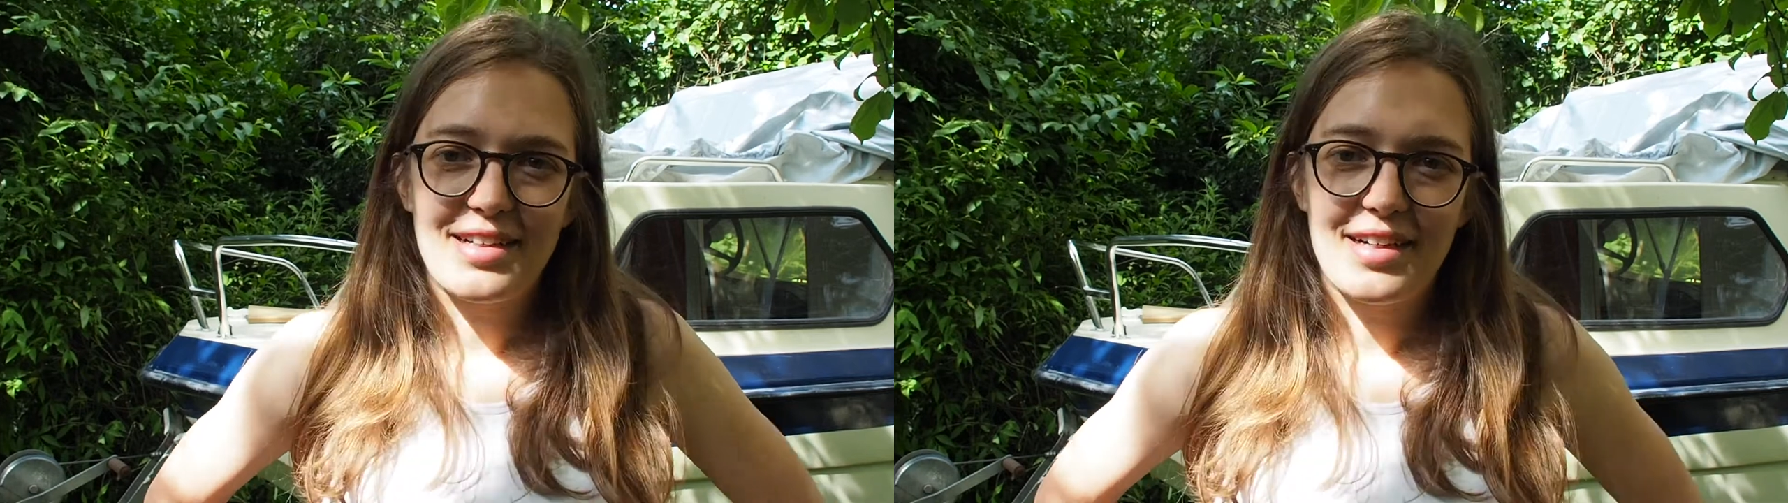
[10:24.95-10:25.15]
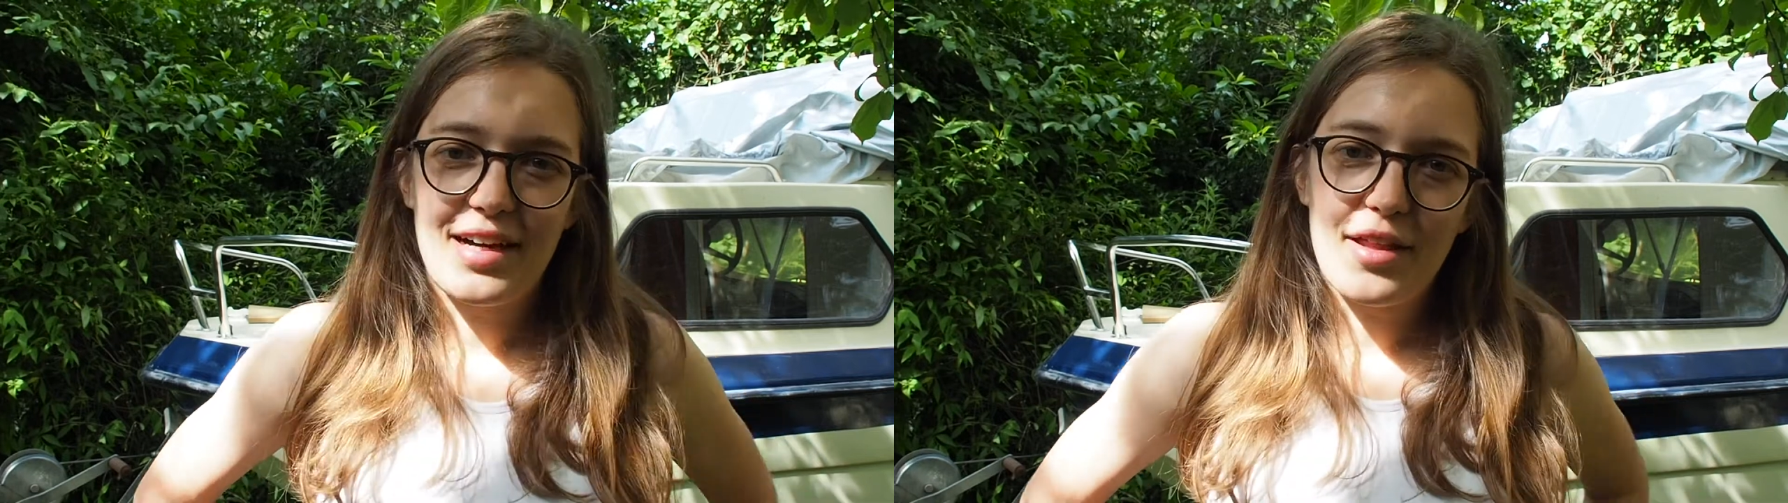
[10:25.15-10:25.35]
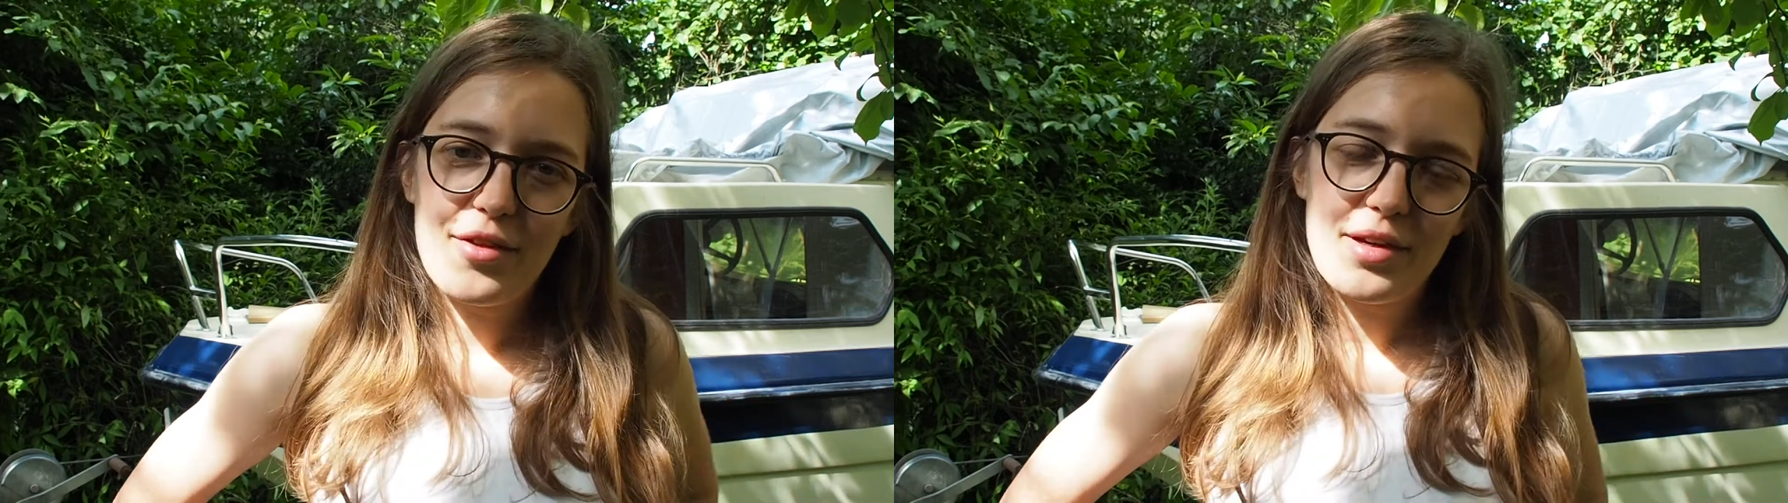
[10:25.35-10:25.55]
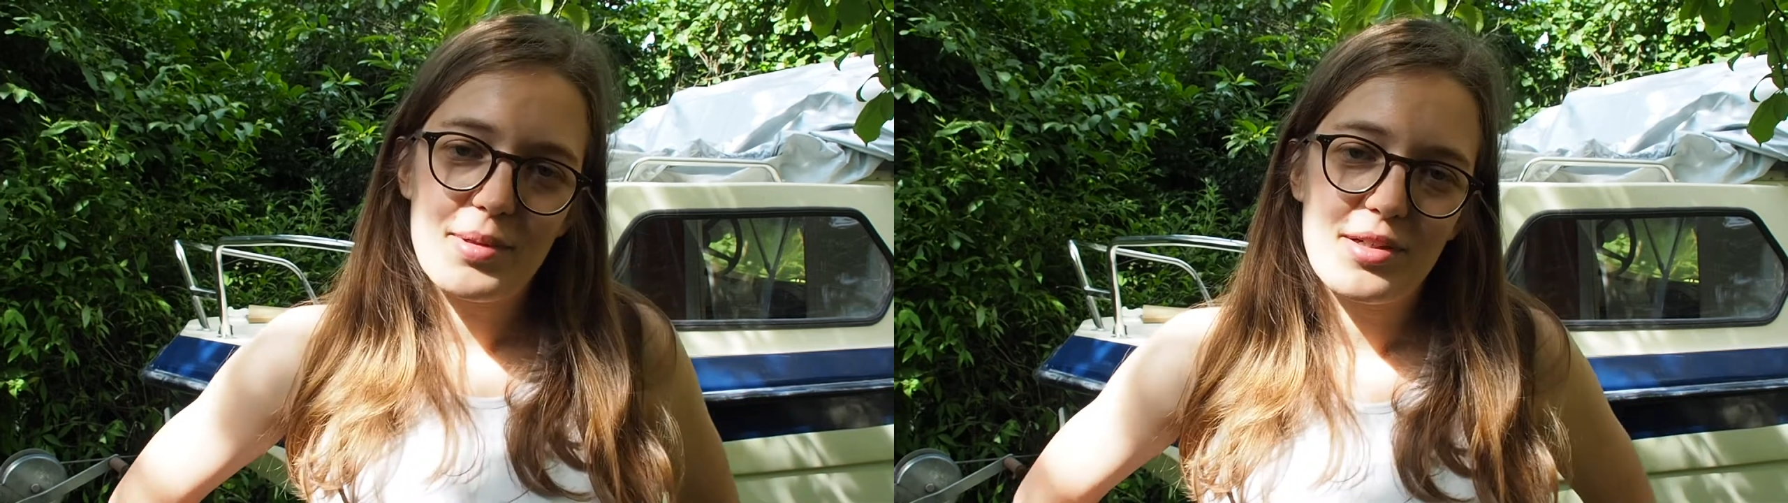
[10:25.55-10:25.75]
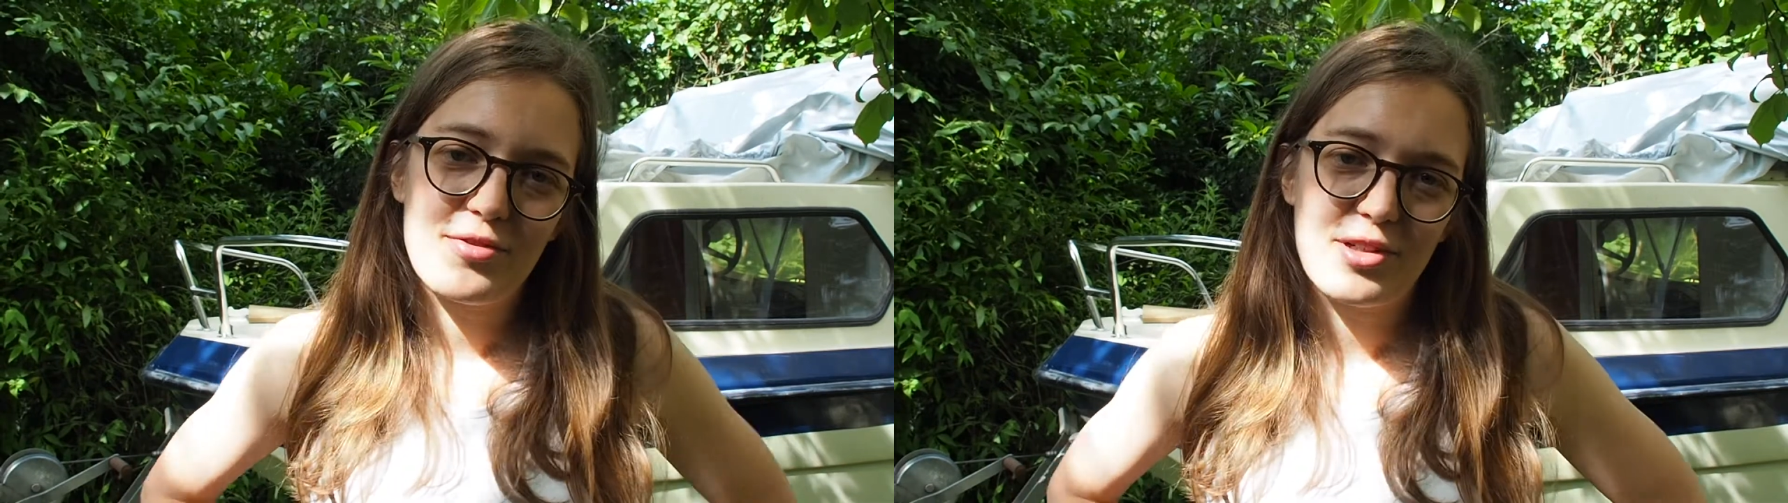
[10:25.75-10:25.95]
I thought
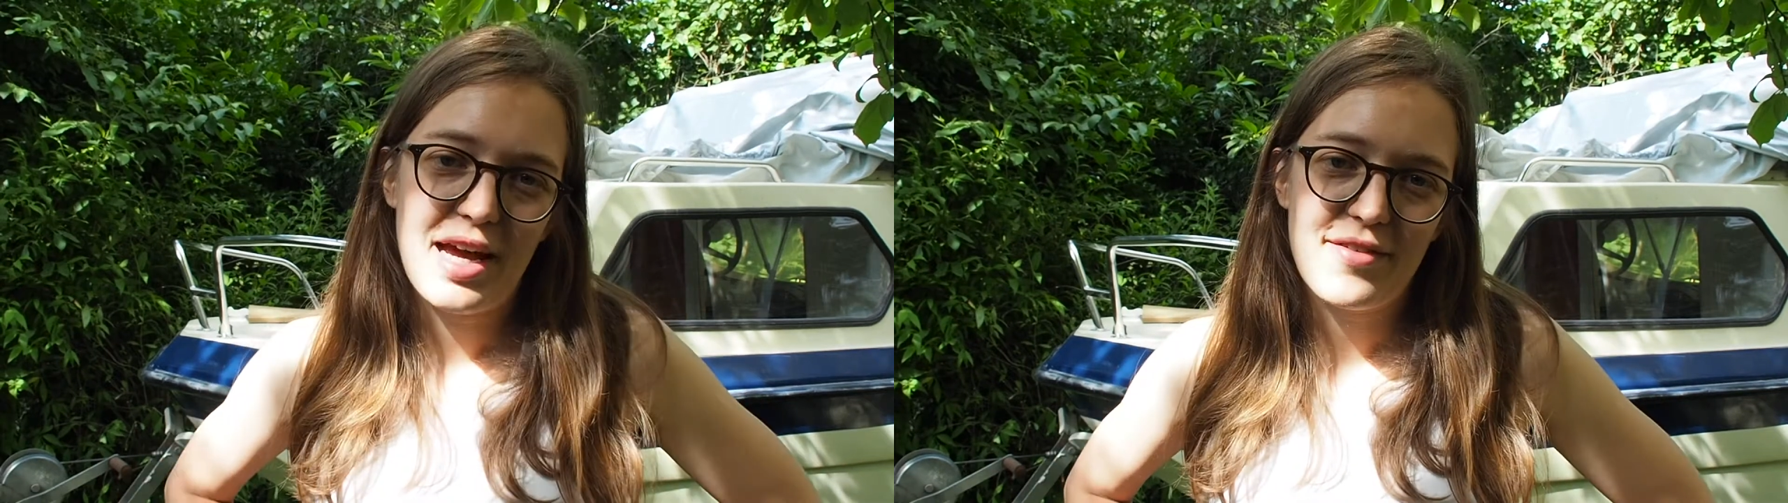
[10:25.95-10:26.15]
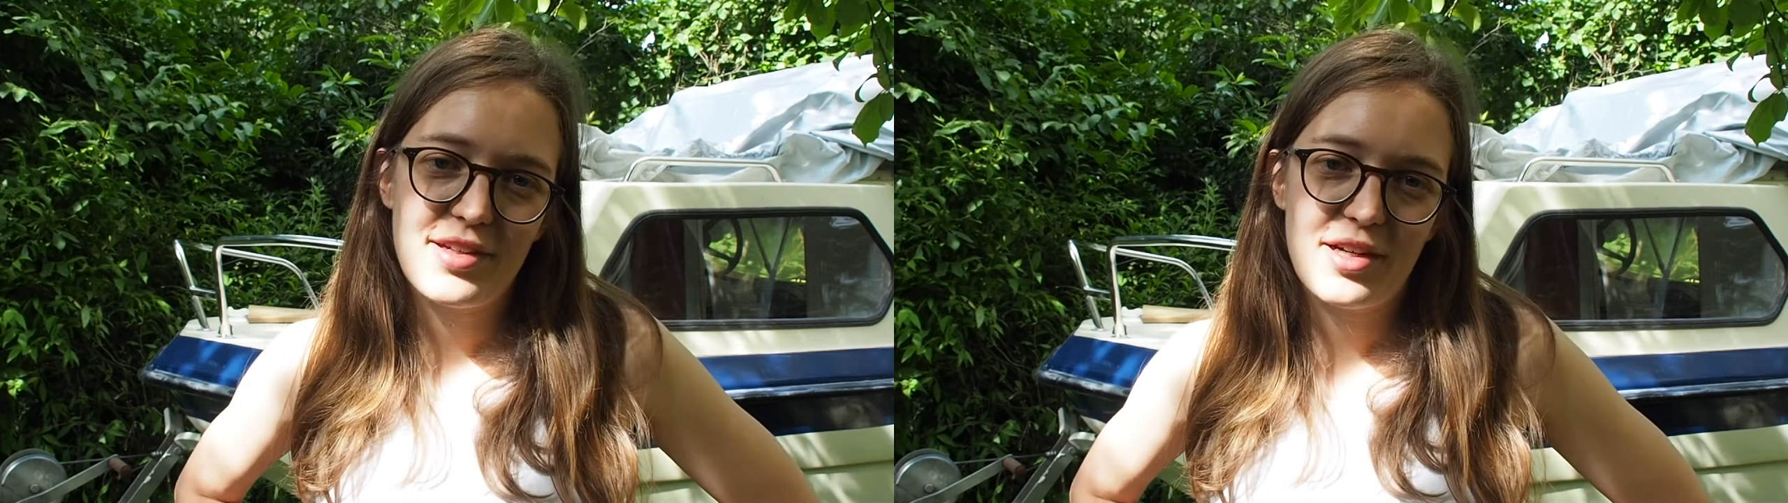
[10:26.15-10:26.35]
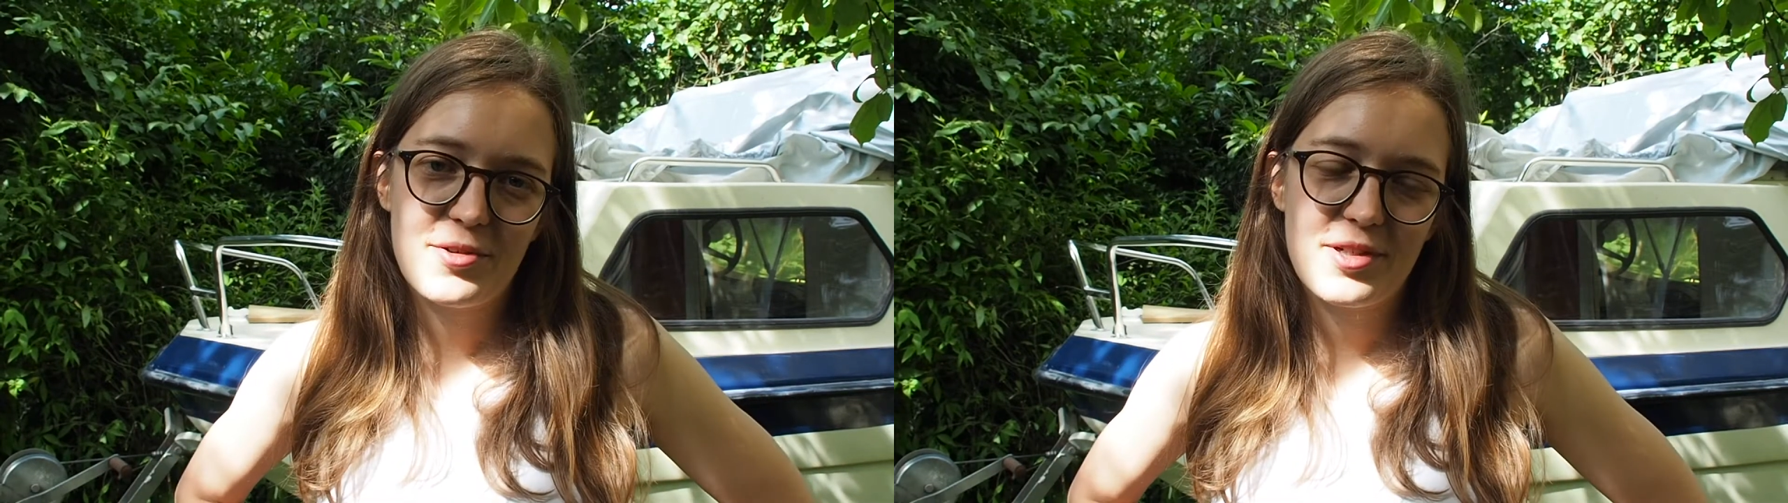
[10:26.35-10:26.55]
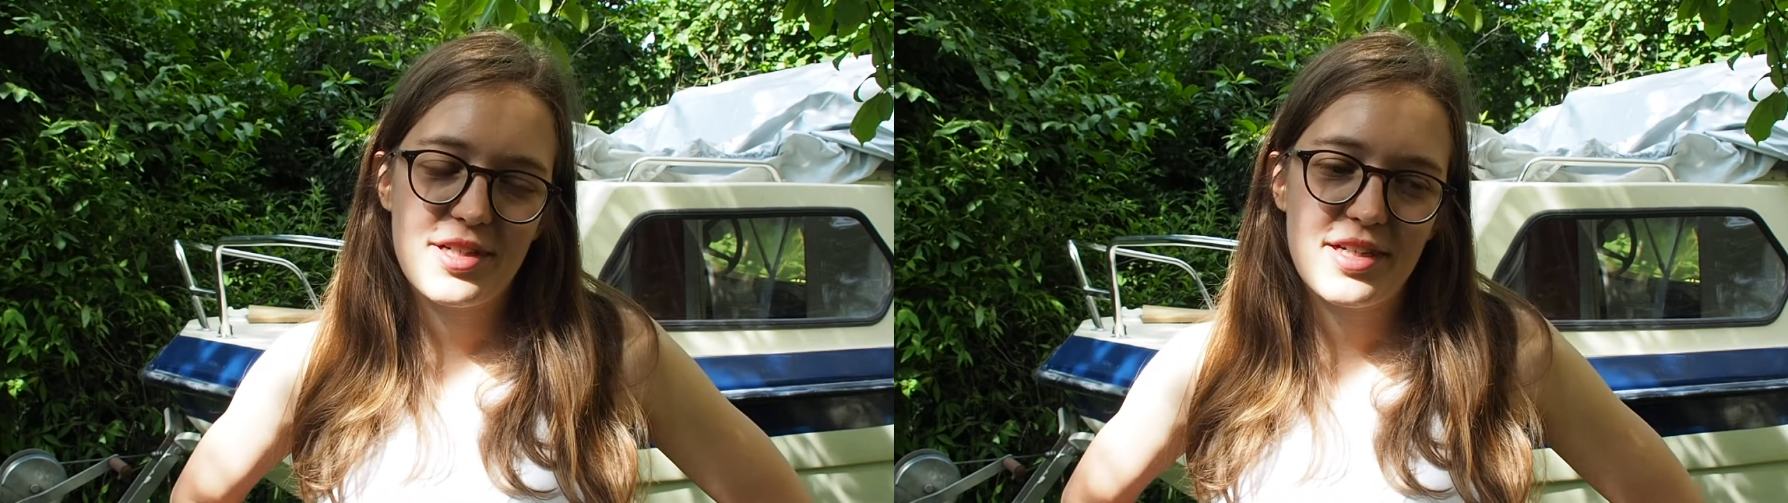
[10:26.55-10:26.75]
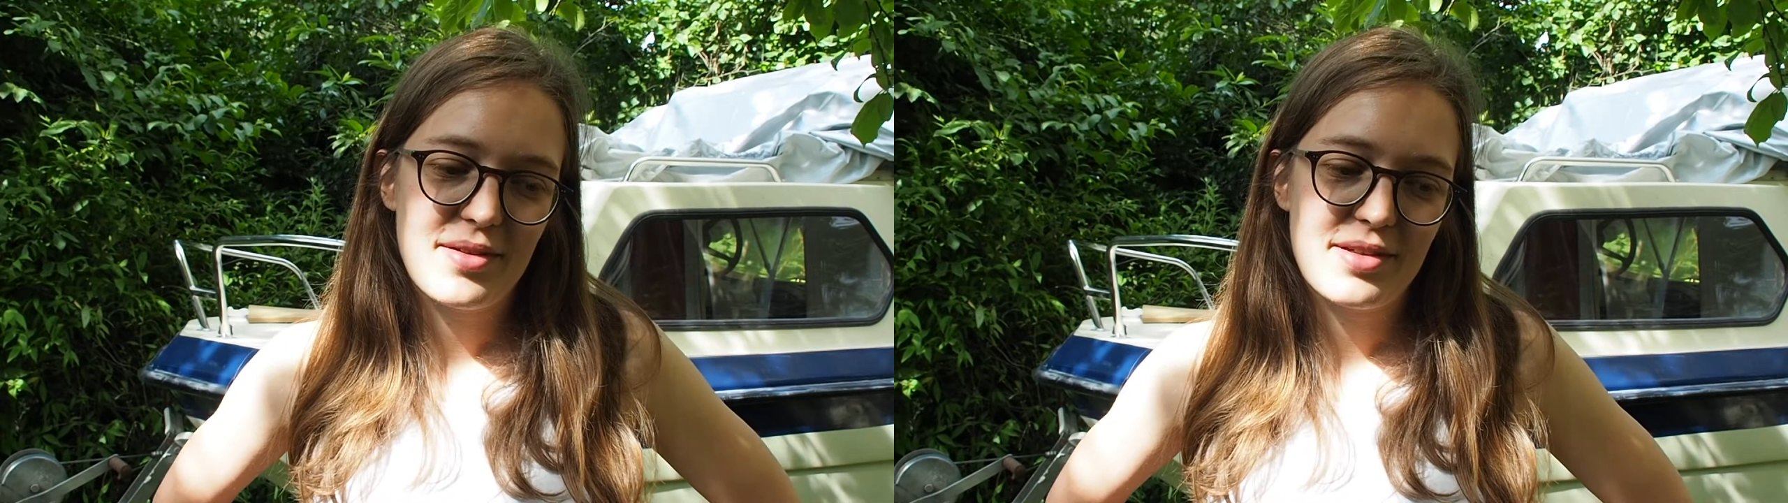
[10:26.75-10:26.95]
about it for half an hour,